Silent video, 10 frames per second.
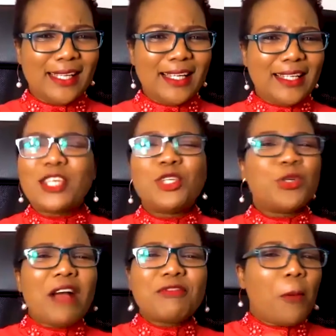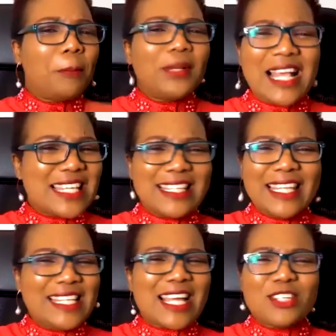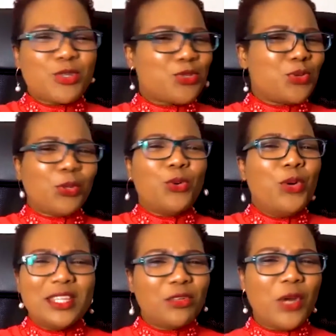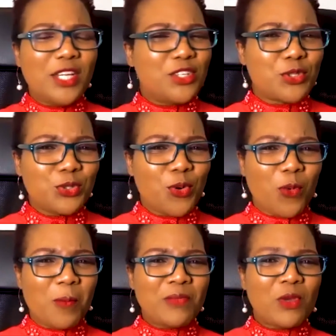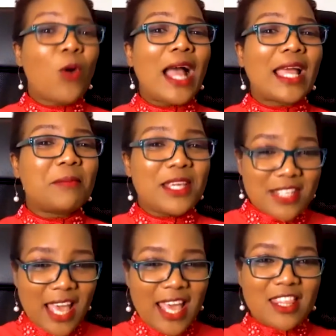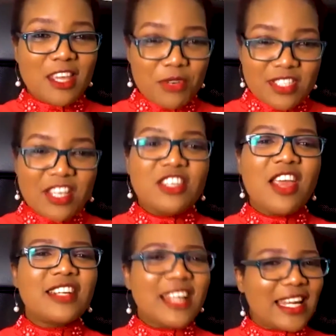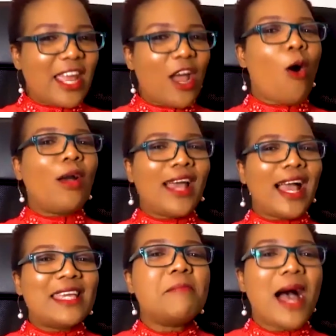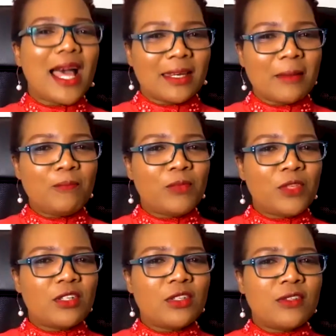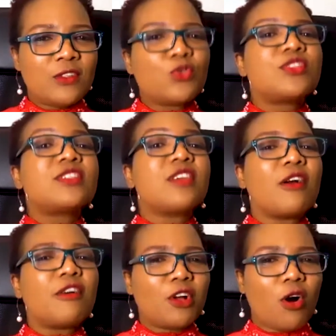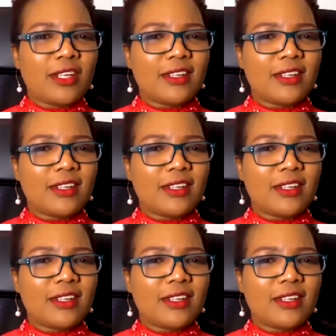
Like you have your plans and things are just not going the way it should go. Why? Because there is a yearning and a hunger in man to serve God.